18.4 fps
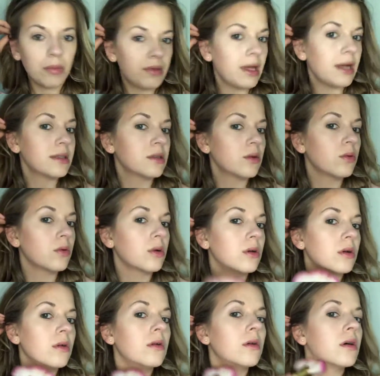That's
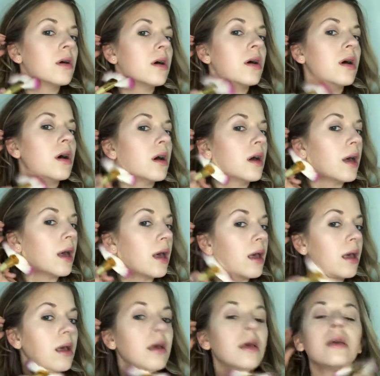
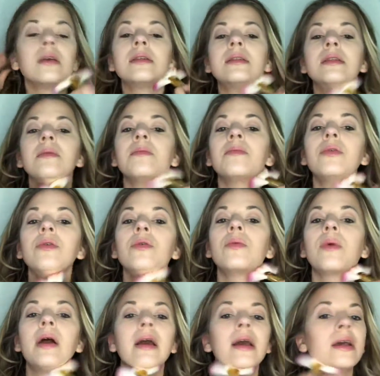a
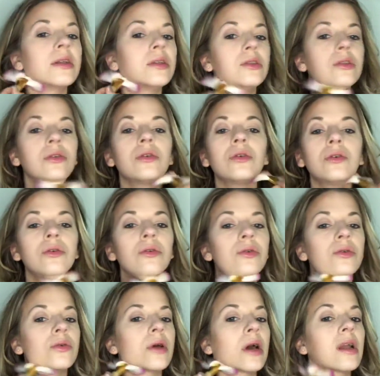simple way to